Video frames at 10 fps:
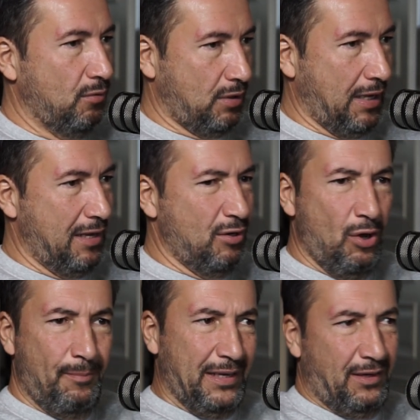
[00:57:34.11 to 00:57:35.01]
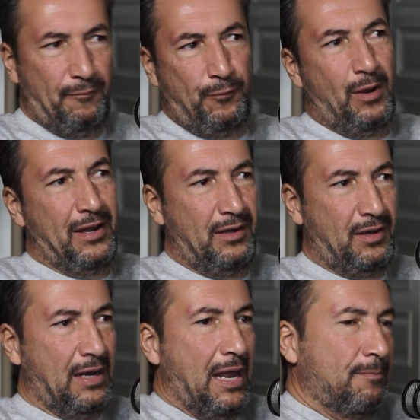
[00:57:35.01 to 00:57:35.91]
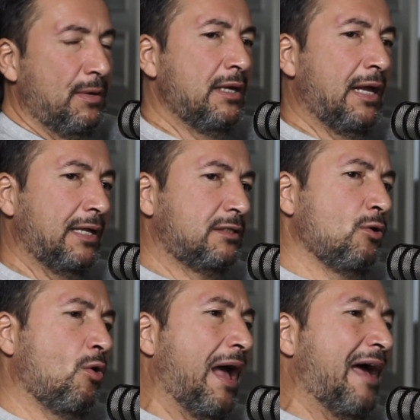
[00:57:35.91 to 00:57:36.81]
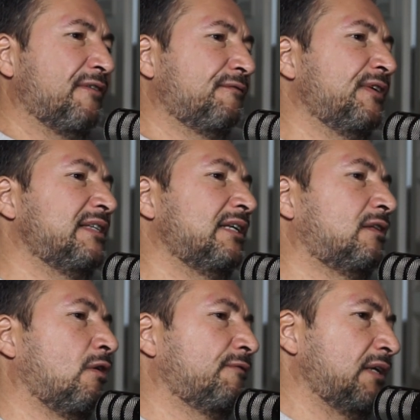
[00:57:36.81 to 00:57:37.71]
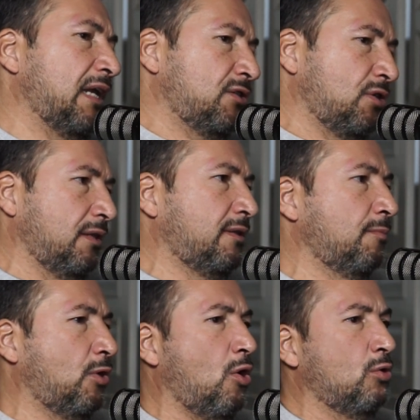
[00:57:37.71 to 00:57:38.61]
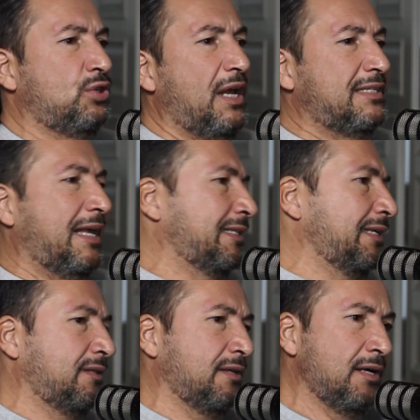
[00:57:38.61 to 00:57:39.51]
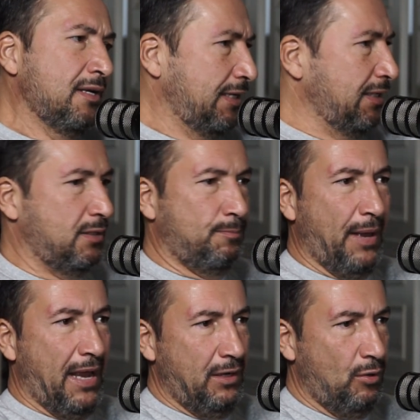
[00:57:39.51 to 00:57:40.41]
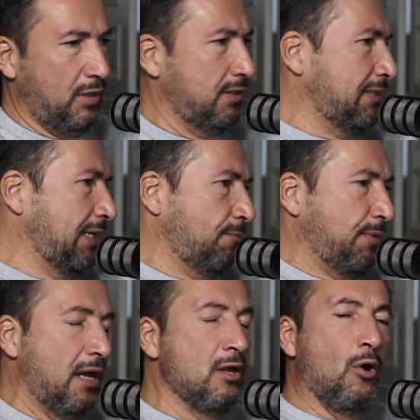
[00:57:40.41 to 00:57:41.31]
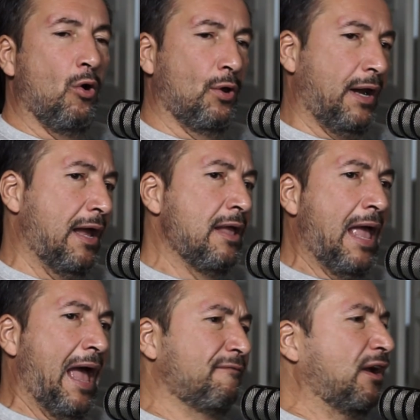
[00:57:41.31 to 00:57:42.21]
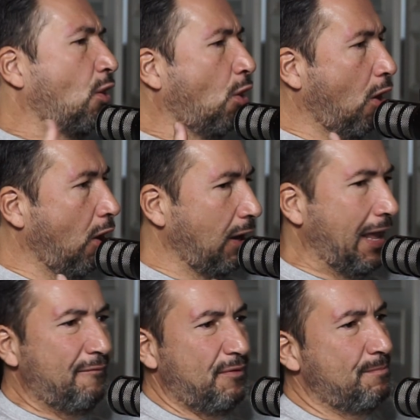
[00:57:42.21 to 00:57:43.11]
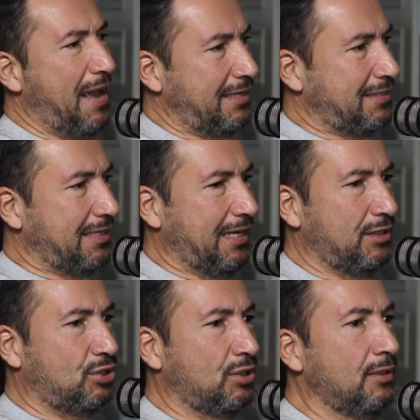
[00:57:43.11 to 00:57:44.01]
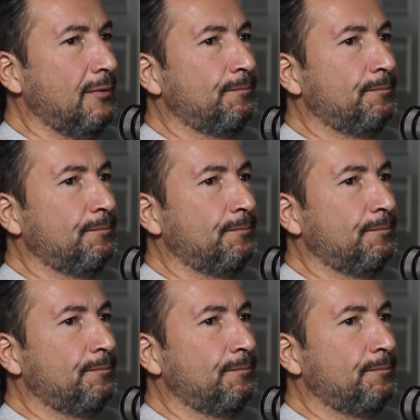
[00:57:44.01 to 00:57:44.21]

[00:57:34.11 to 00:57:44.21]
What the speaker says: Okay, no matter if you are in a club. And so have a visit of a national team coach, as I did in Spain or in Serbia, or have a call, have a message.